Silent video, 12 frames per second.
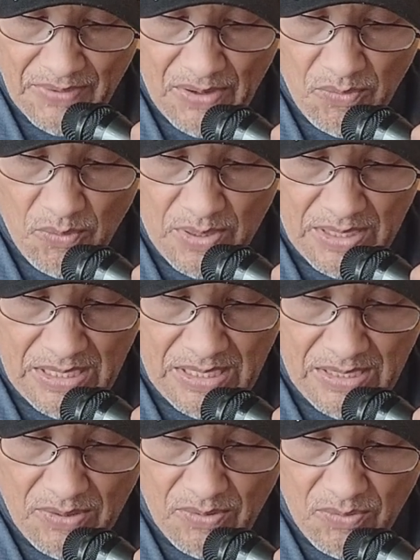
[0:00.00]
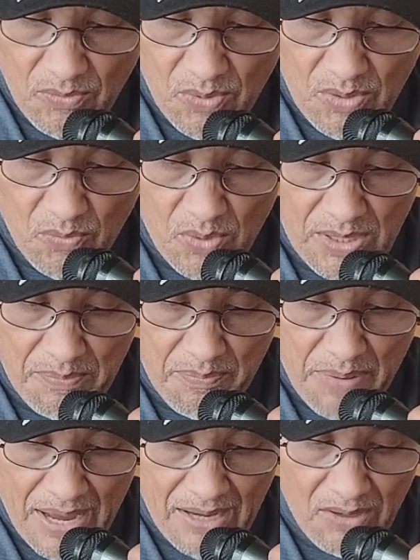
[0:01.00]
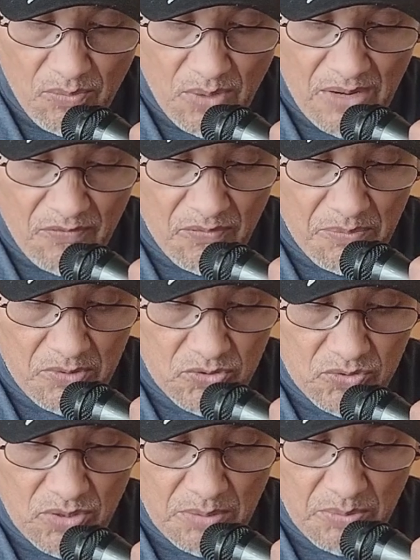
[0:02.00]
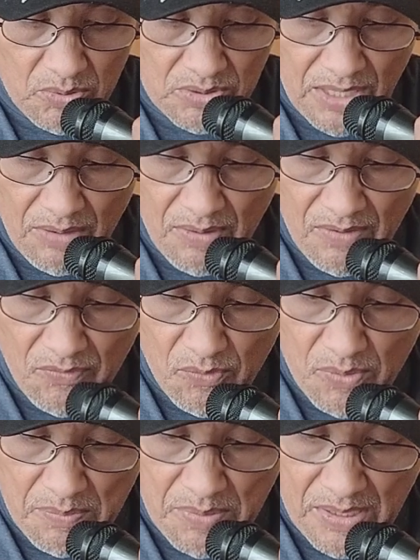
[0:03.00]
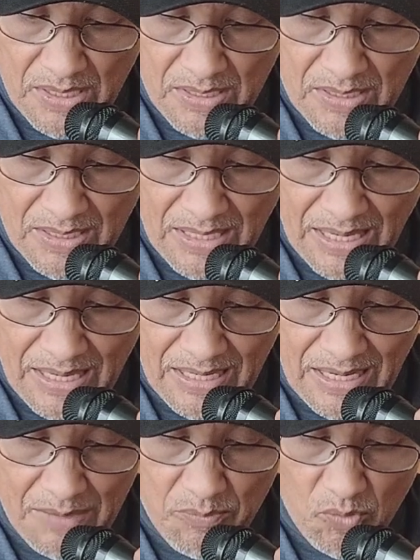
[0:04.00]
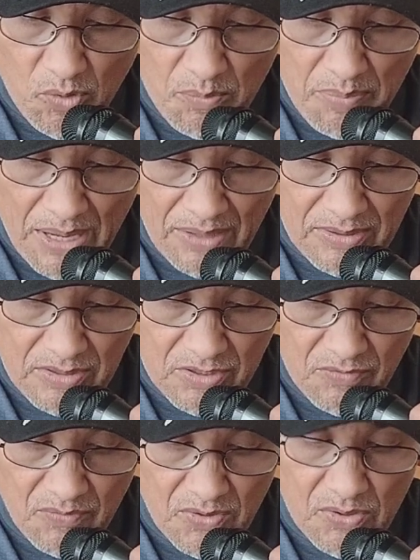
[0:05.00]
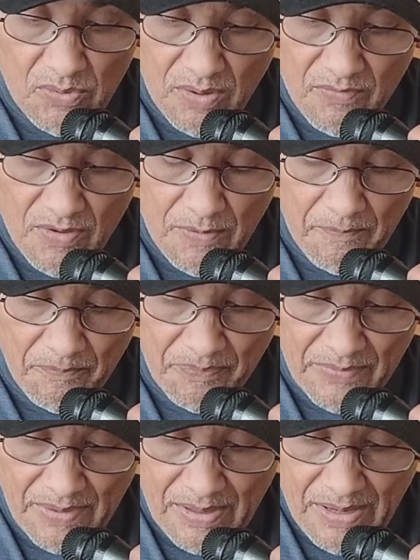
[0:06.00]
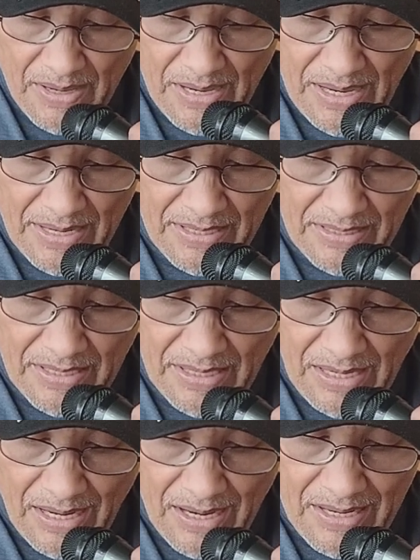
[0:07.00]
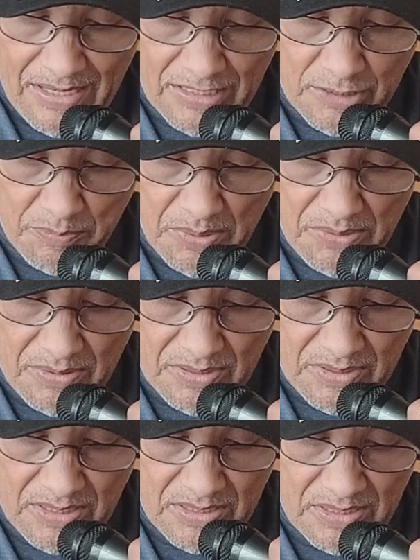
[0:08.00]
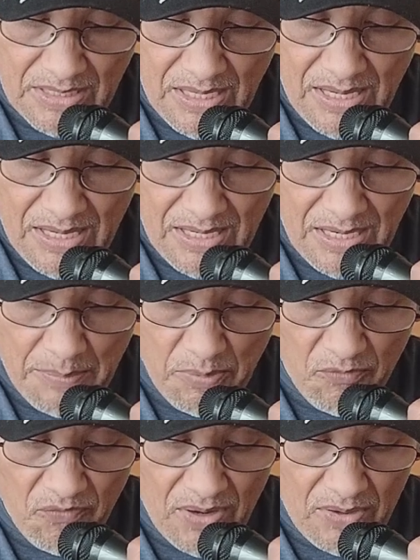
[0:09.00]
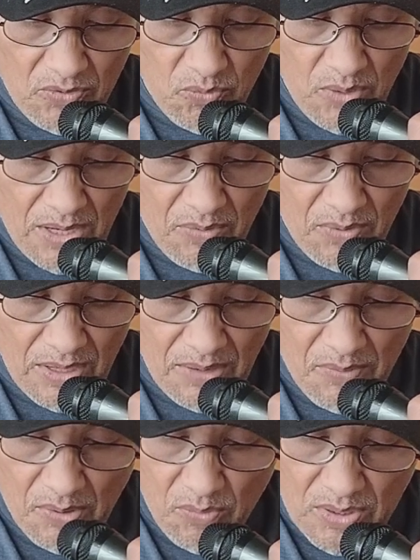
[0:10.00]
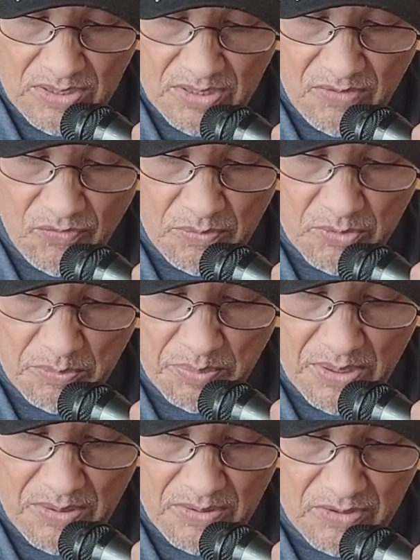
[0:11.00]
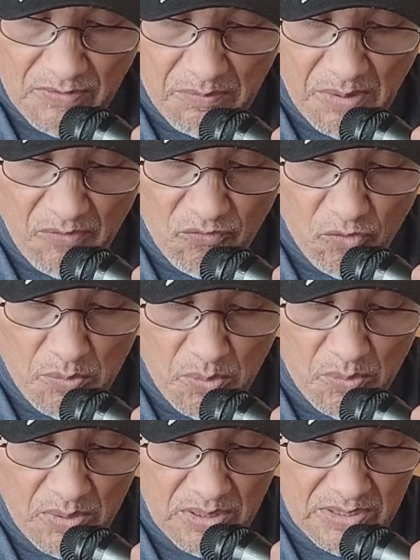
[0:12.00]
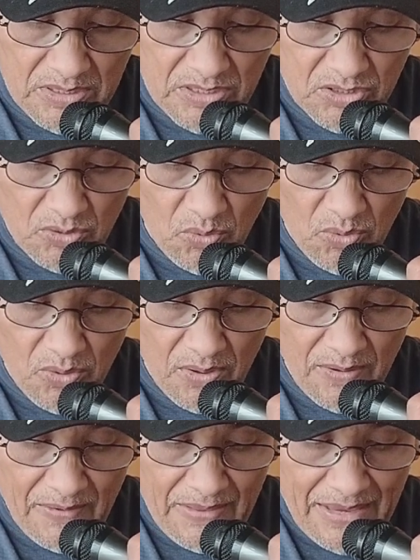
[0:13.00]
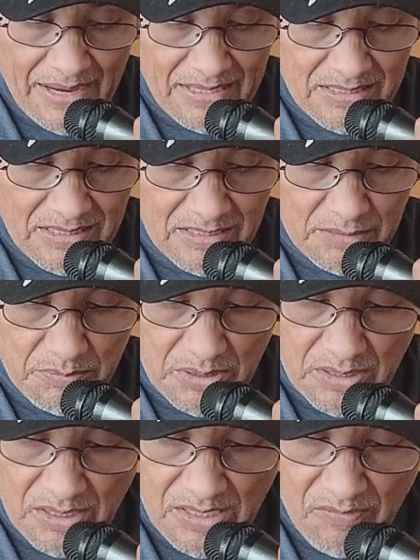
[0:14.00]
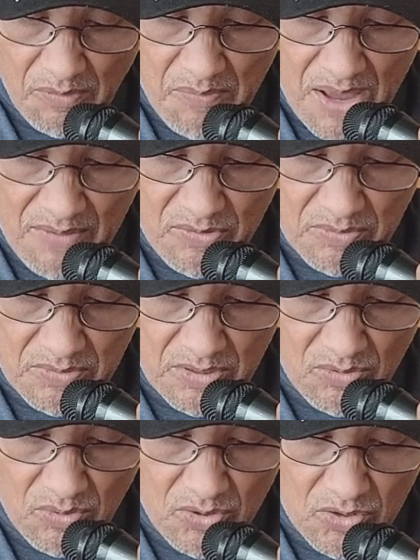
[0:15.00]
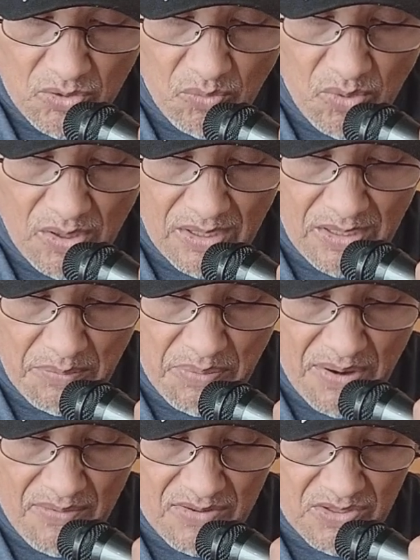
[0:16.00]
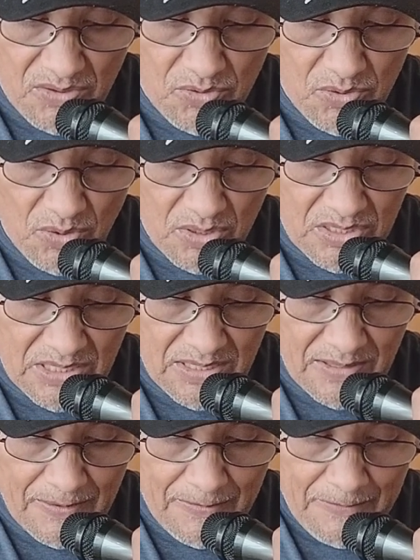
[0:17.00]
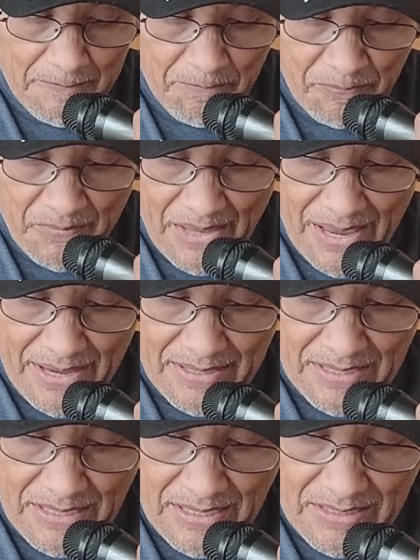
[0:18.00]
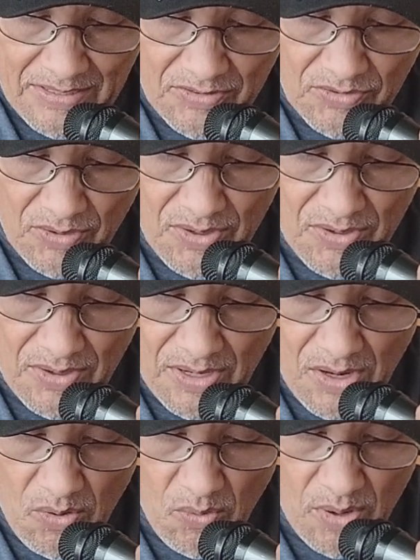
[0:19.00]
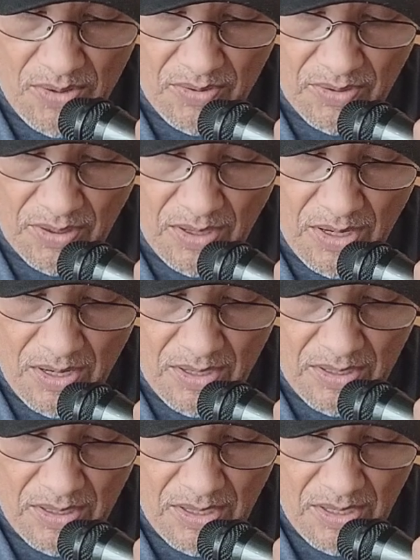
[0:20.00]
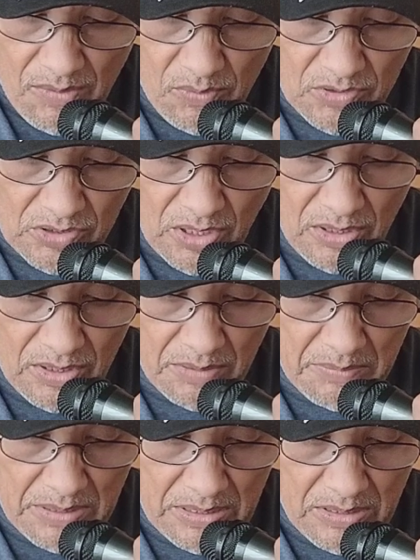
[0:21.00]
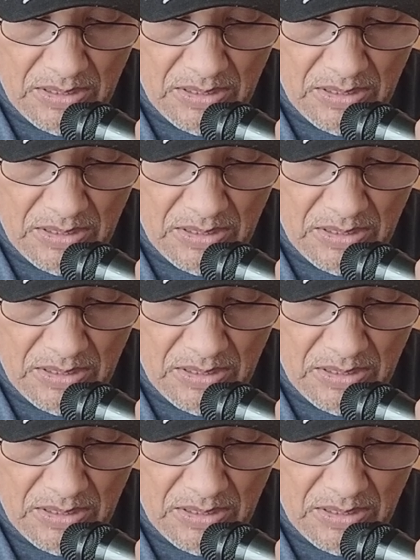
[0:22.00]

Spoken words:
When we back away from those troubles, however, we begin to gain a more balanced view of them. I experienced this in a profound way when I requested from superiors of my former religious order a 6-month leave of absence in order to work in a parish in New York City, and discern whether God was calling me